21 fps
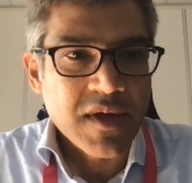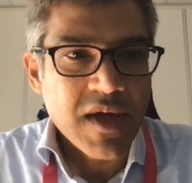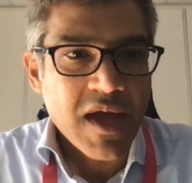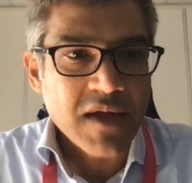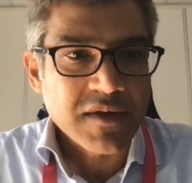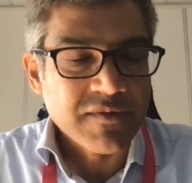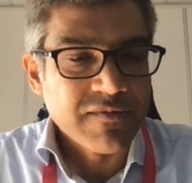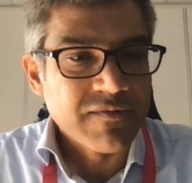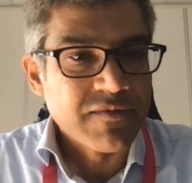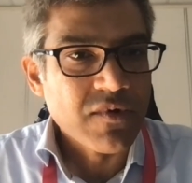
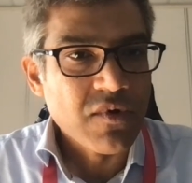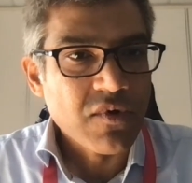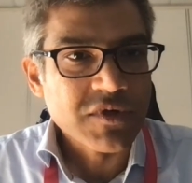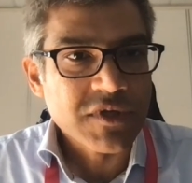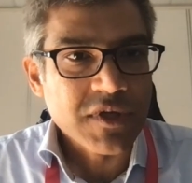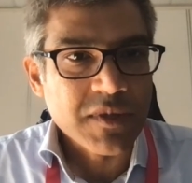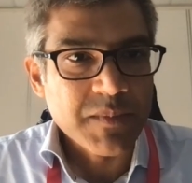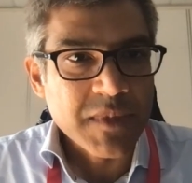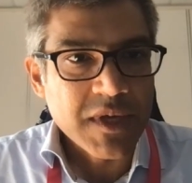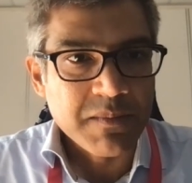active
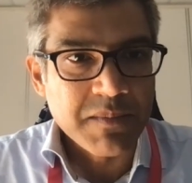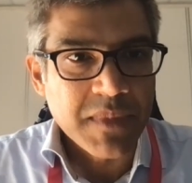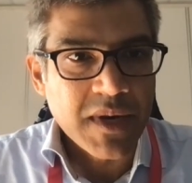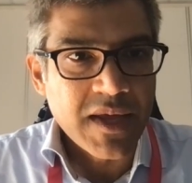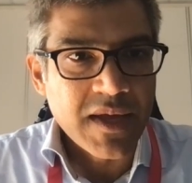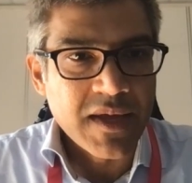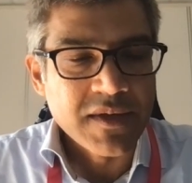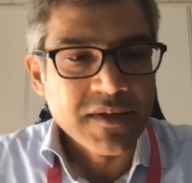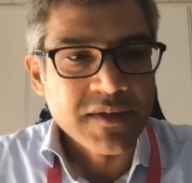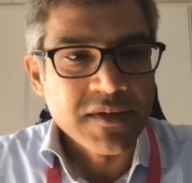roles are being
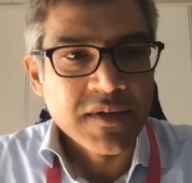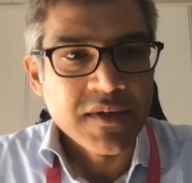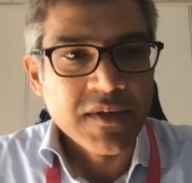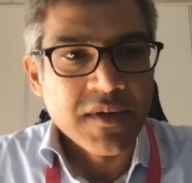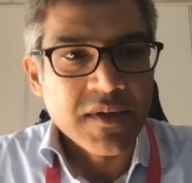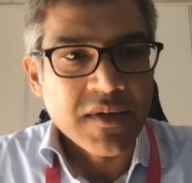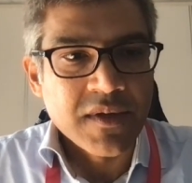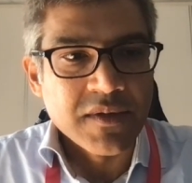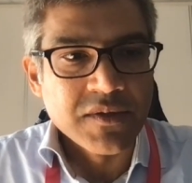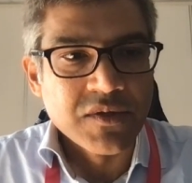played
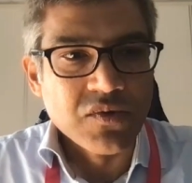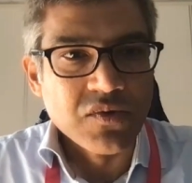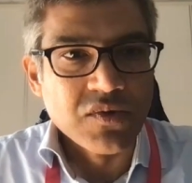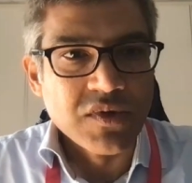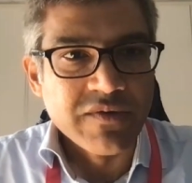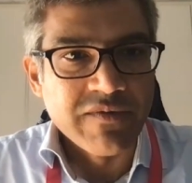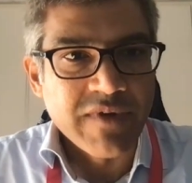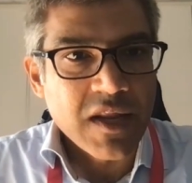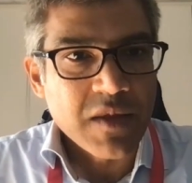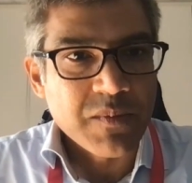to
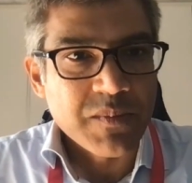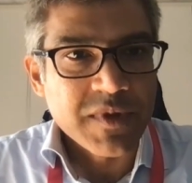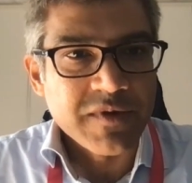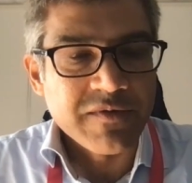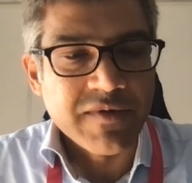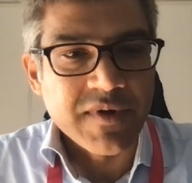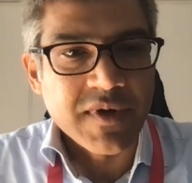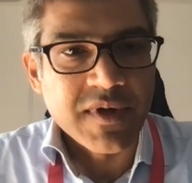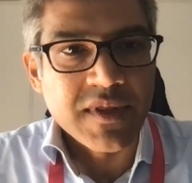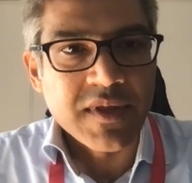develop
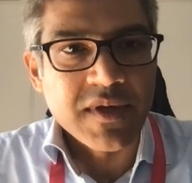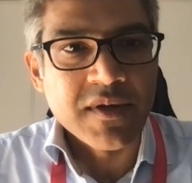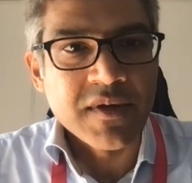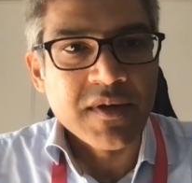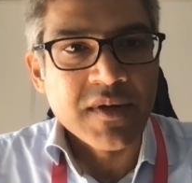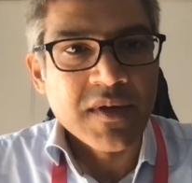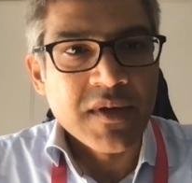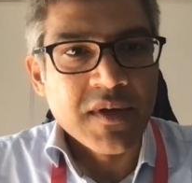it further,